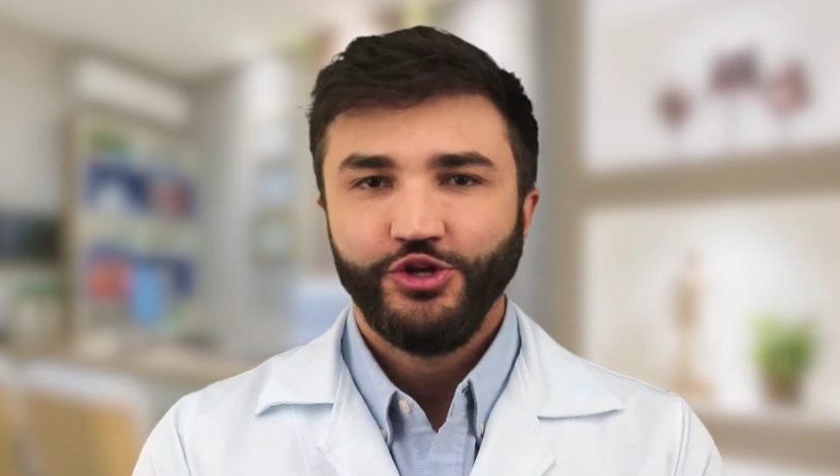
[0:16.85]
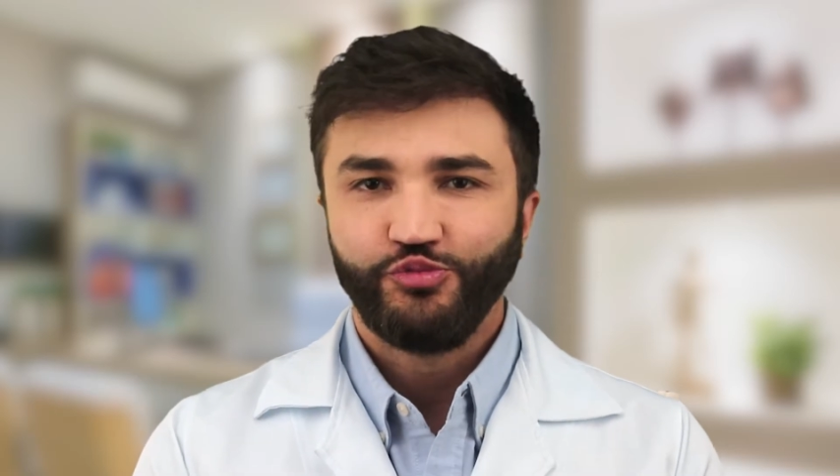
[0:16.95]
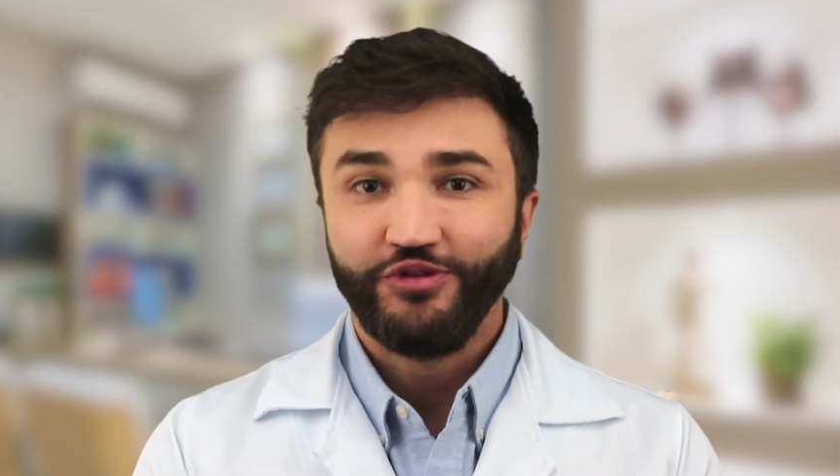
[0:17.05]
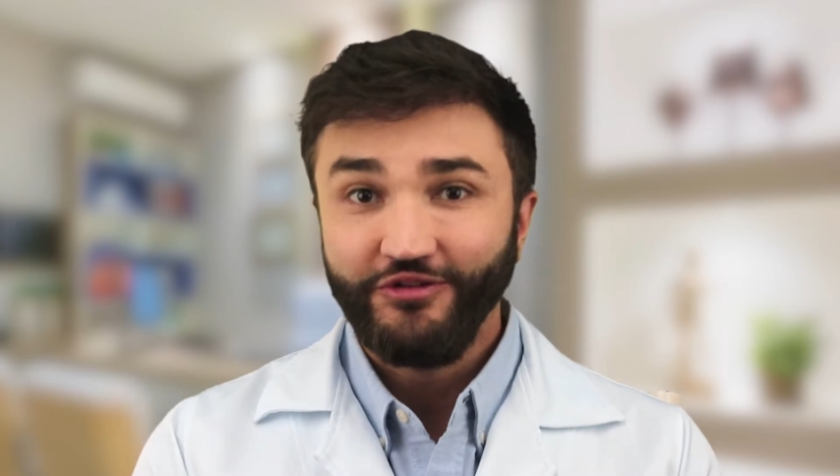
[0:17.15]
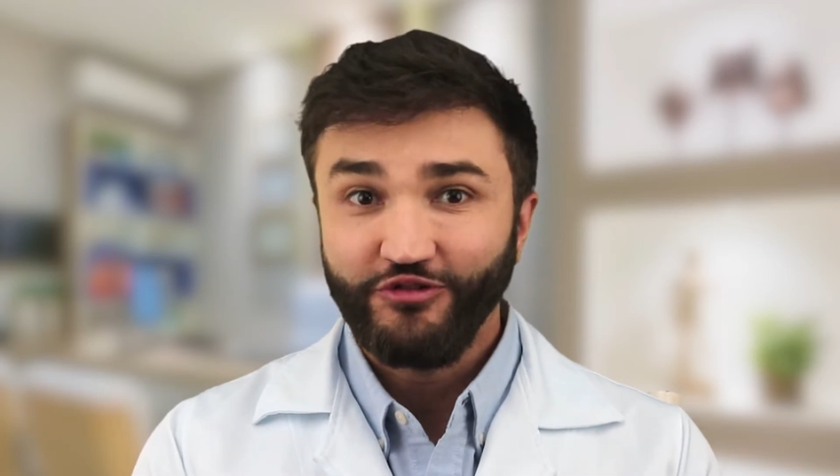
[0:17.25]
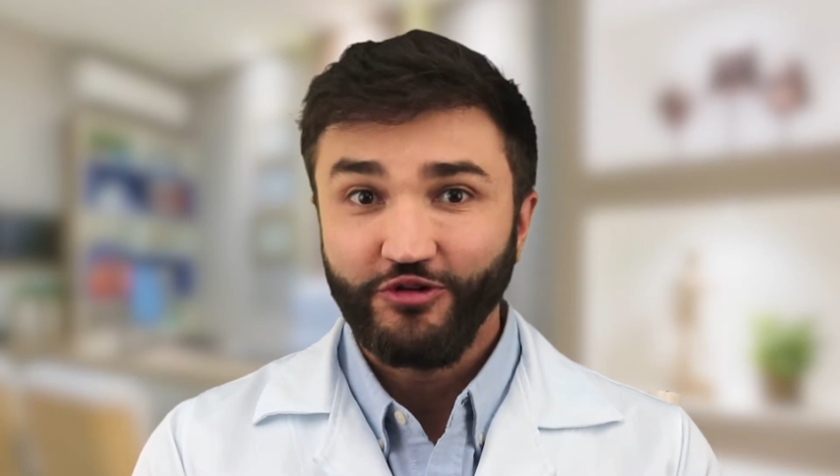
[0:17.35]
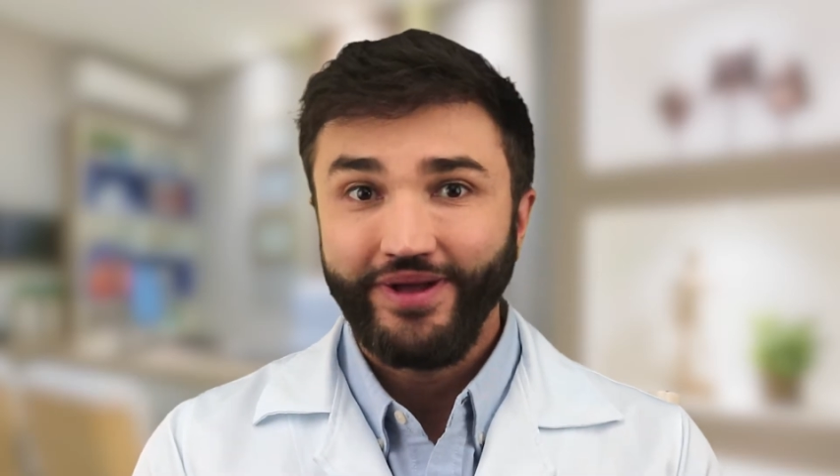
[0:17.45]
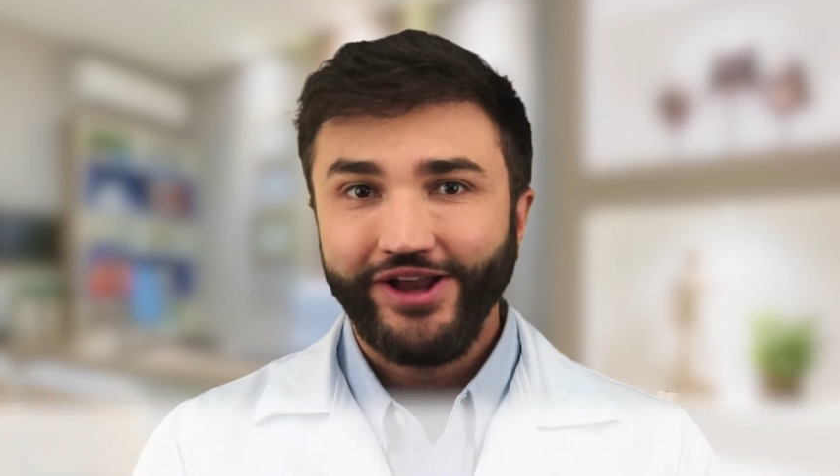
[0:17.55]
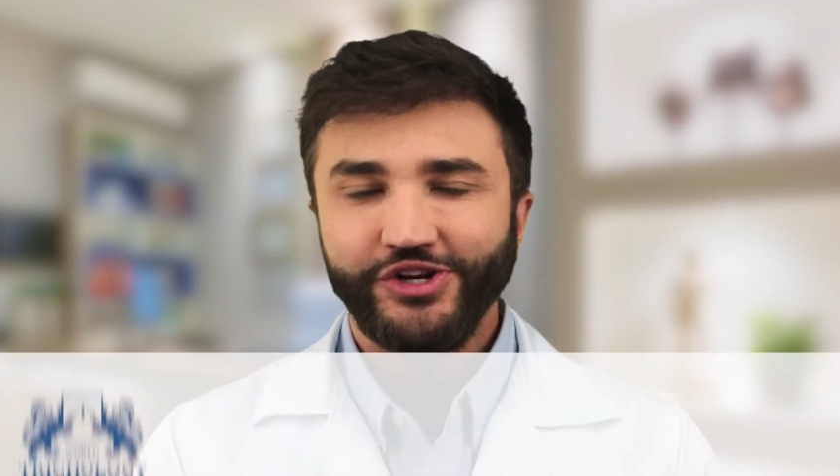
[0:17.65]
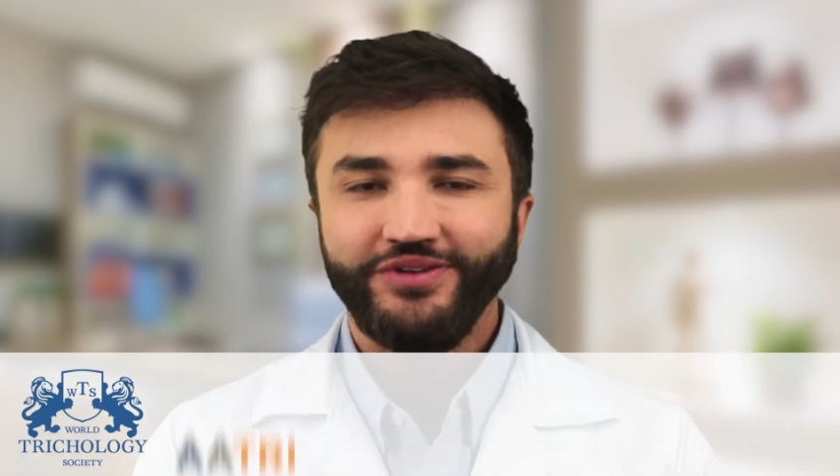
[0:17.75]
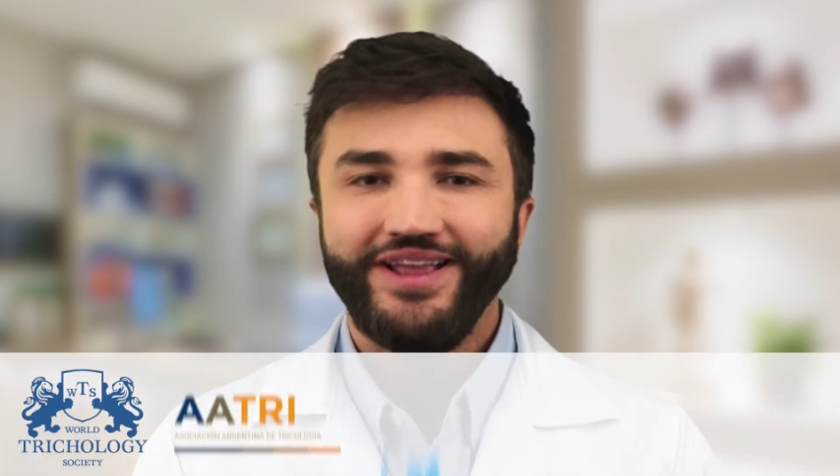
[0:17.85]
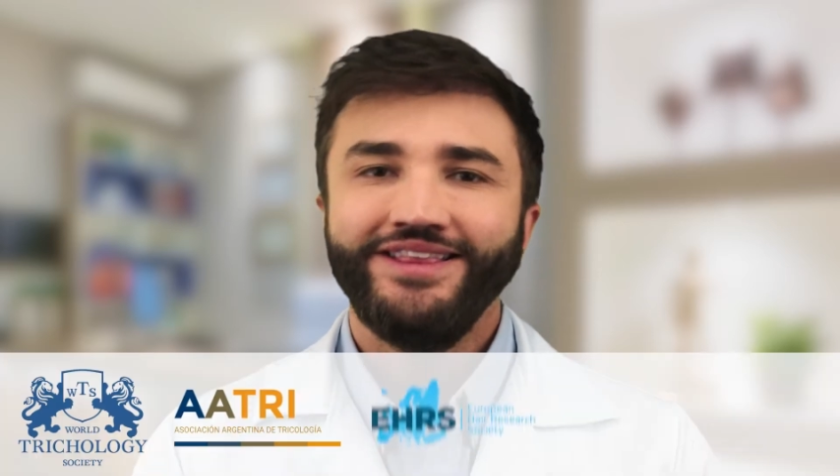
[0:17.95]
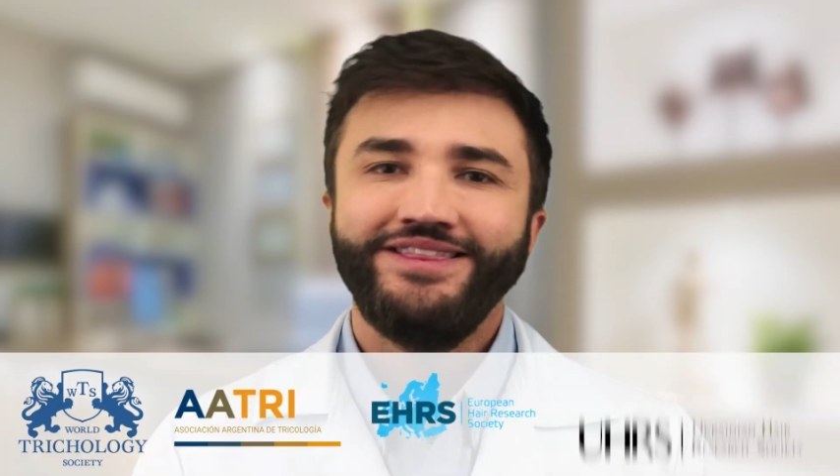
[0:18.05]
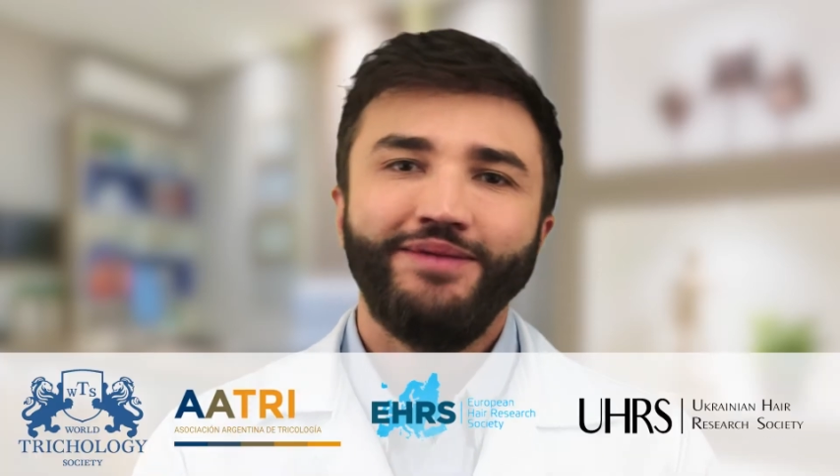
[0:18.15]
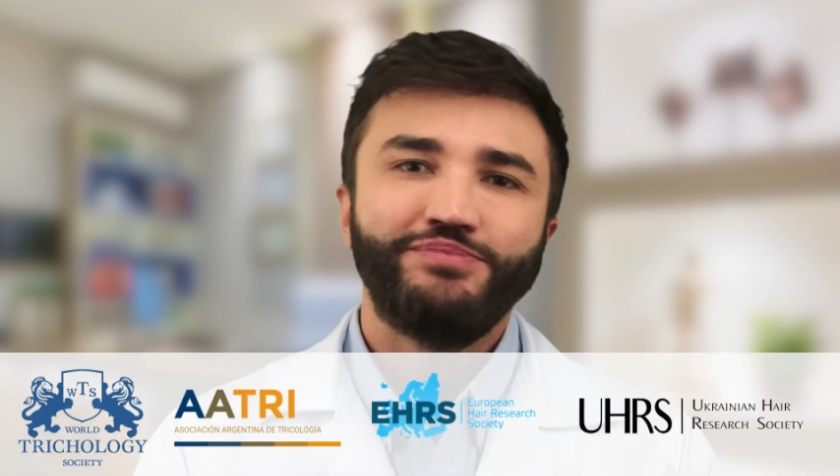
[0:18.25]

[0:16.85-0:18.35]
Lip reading: To bring information and